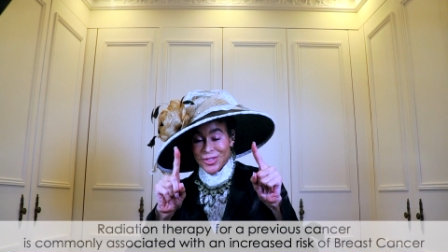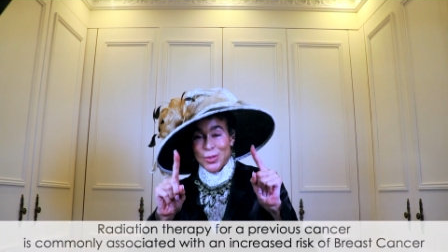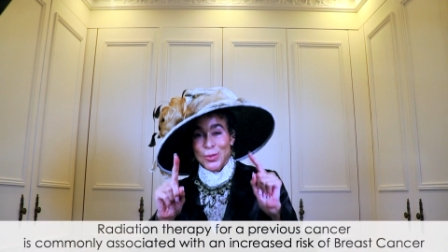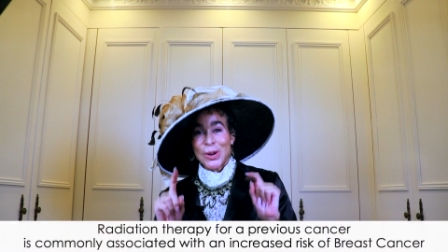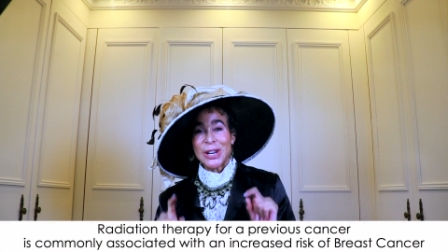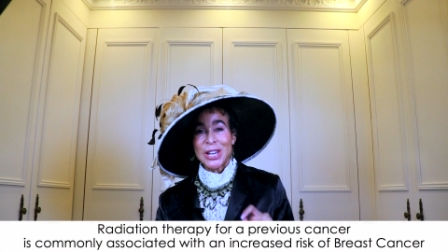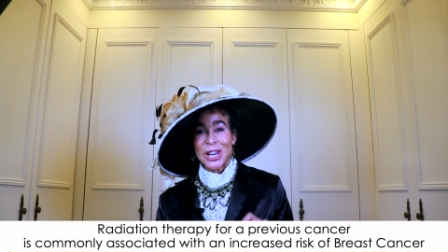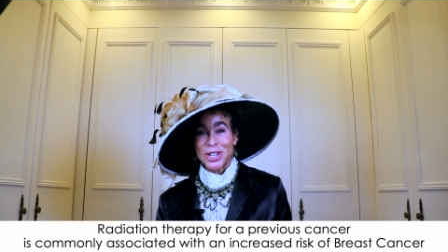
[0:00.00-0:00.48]

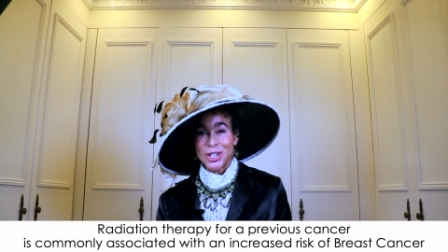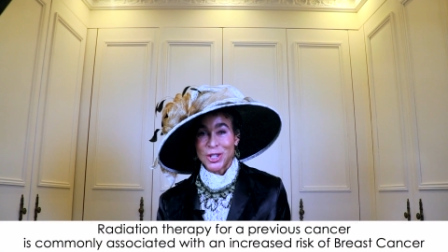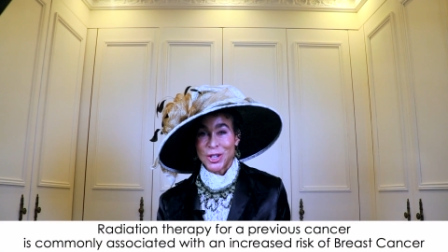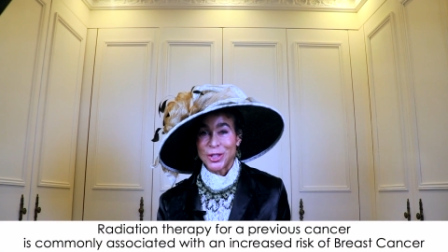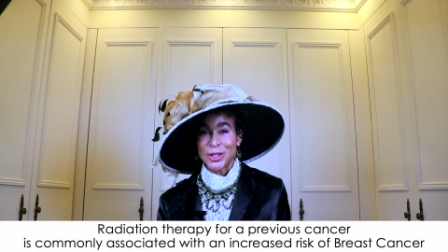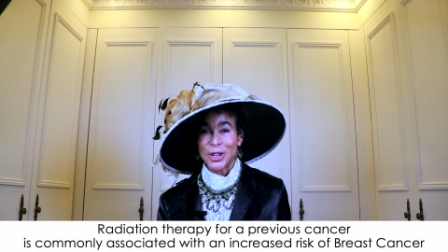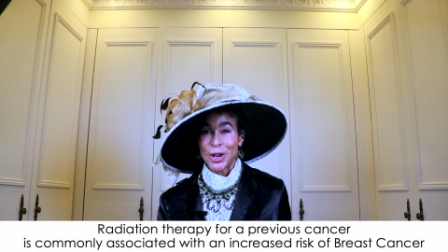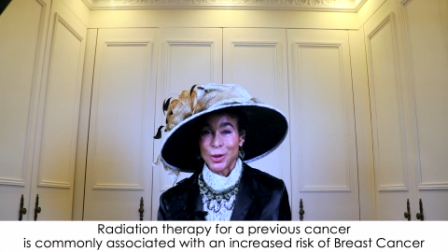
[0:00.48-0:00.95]

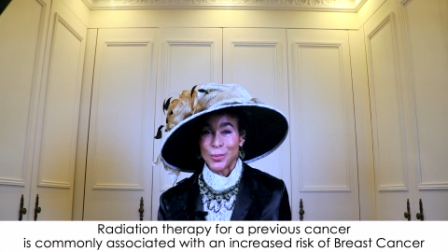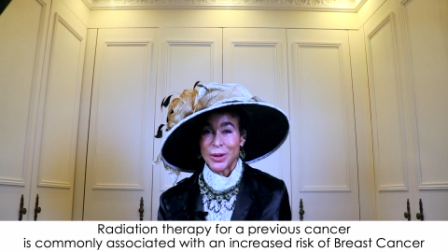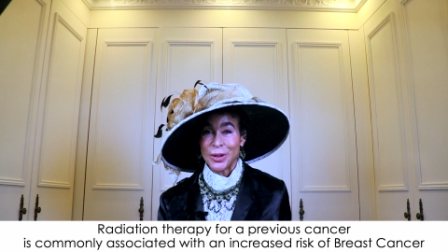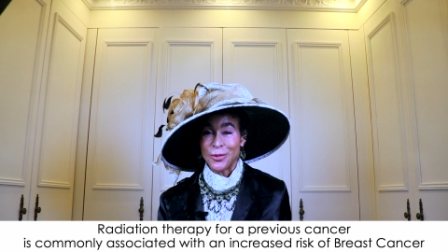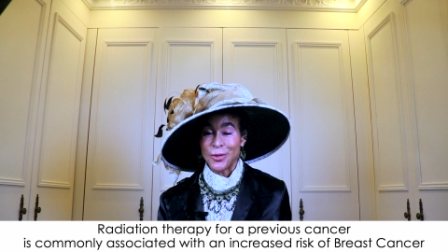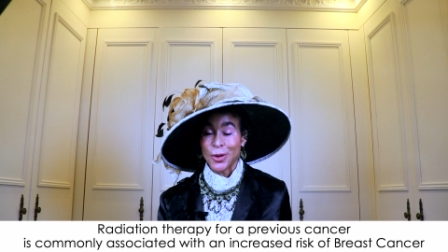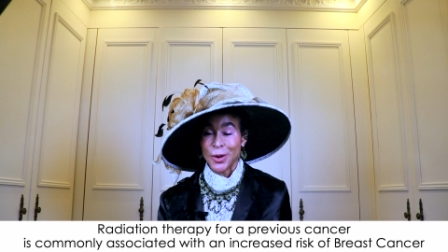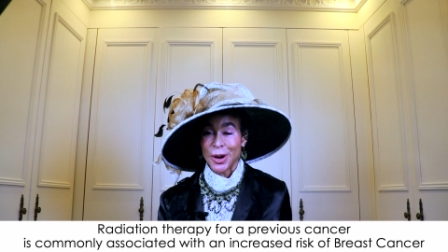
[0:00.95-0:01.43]
radiation
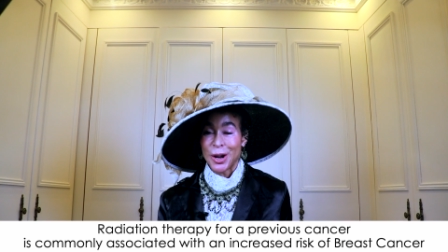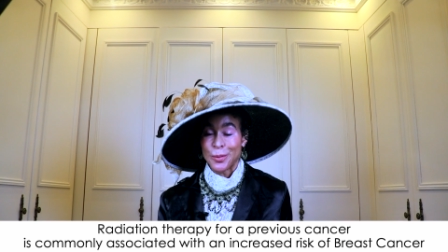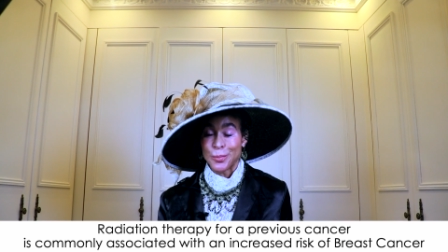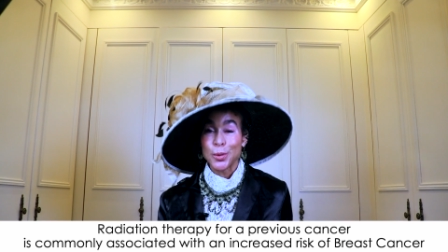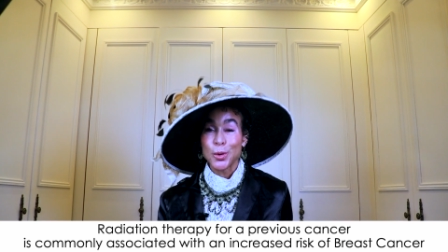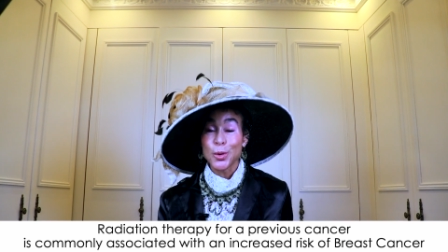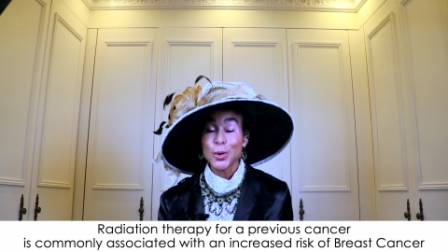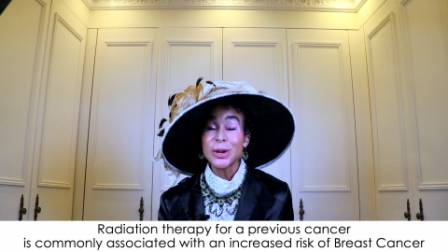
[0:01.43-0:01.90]
therapy for a
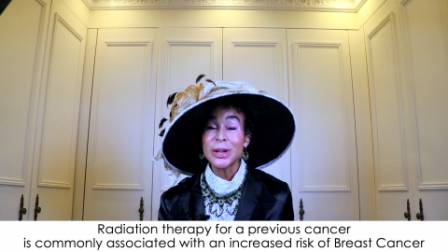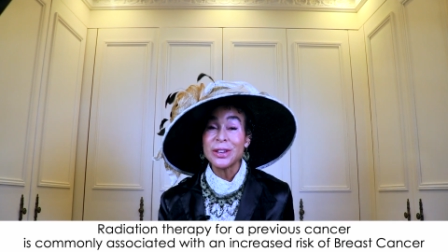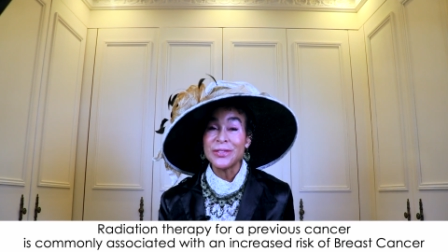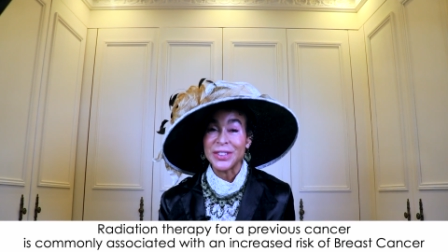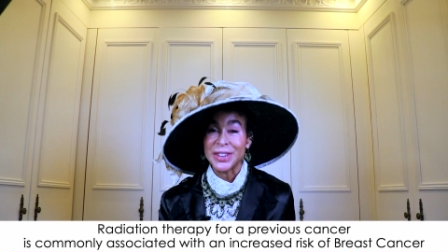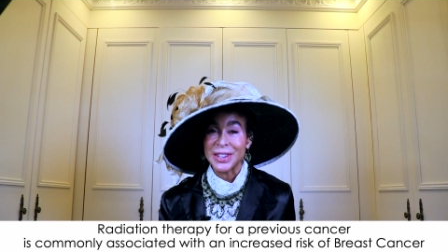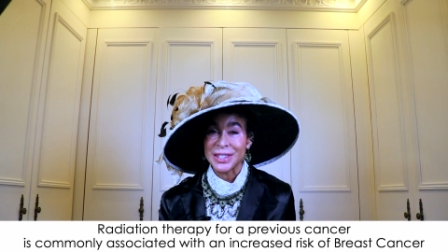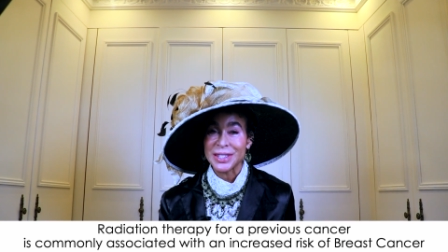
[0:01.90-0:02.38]

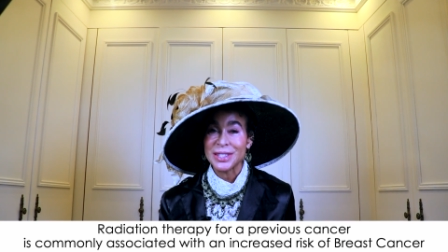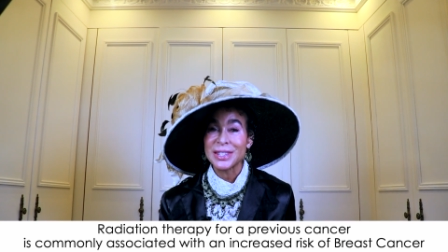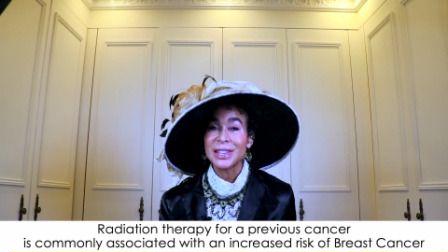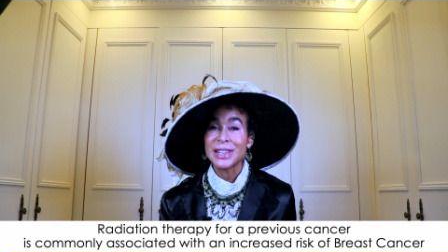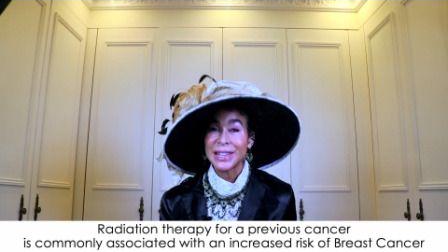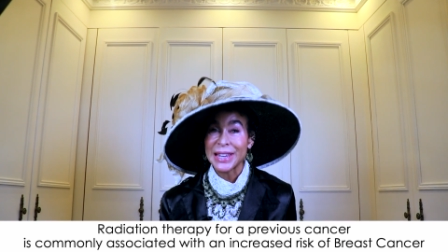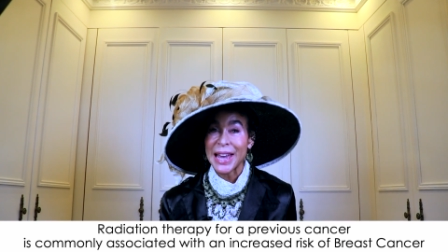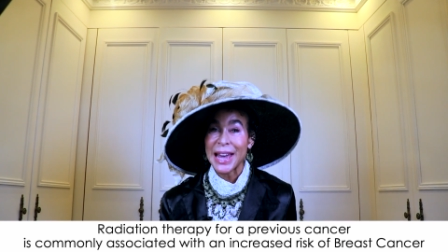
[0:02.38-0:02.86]
previous
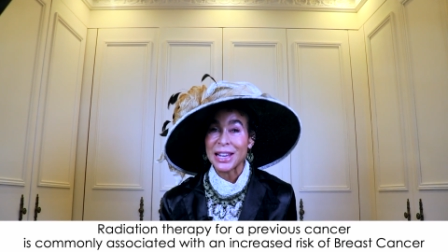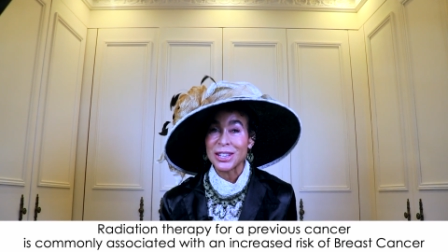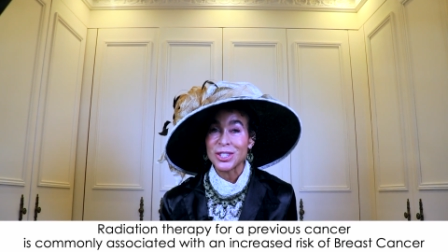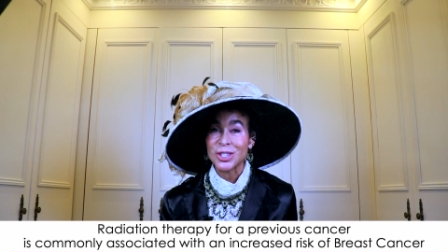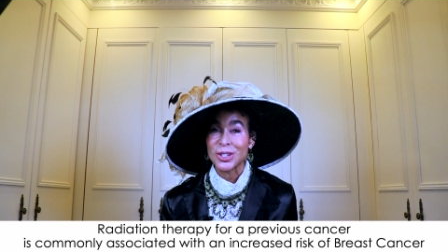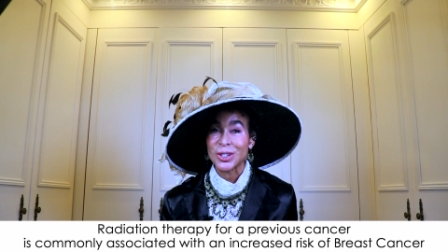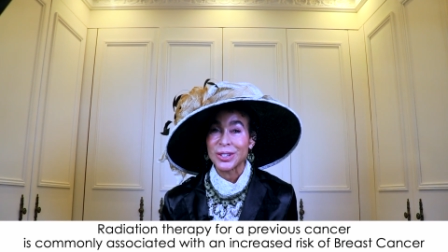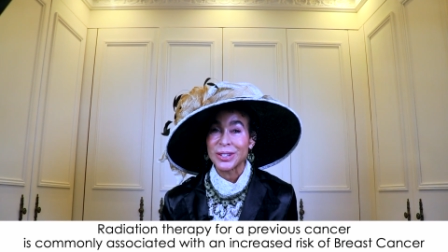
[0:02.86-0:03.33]

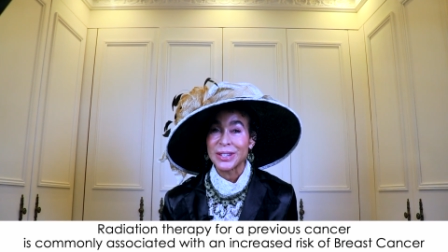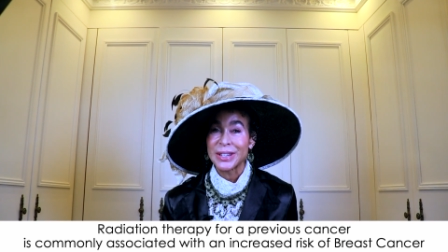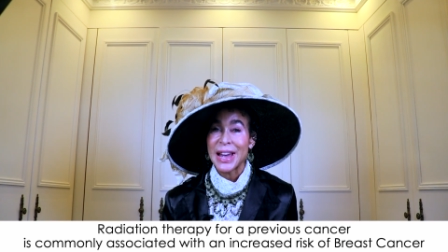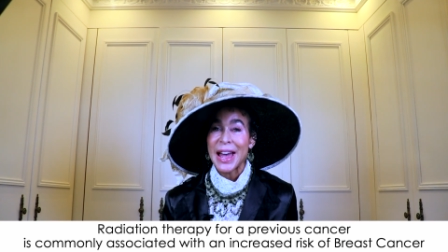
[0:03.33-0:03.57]
cancer.